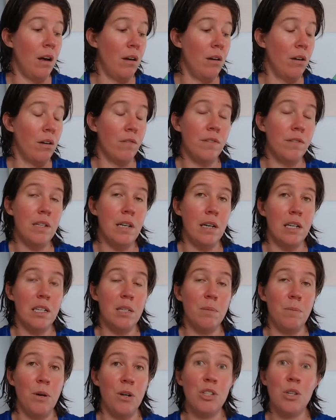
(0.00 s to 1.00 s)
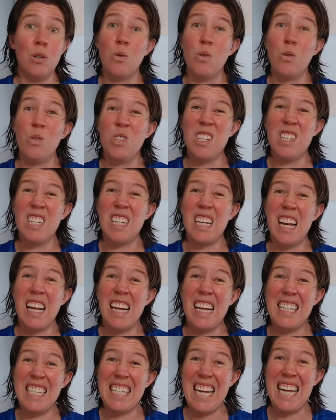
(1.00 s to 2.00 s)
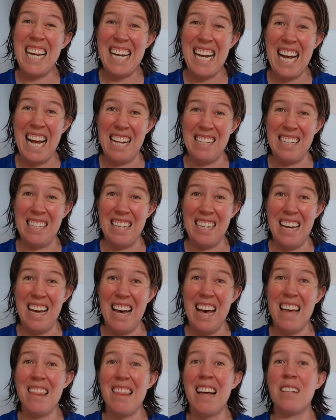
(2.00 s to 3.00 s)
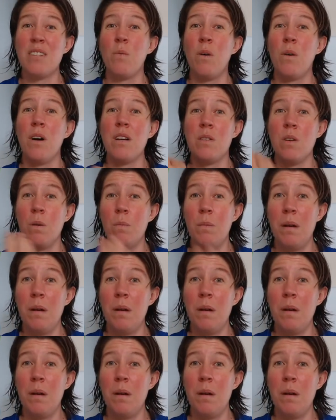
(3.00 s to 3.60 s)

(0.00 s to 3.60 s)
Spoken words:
a lot of sun exposure causes skin cancer, and that's why so many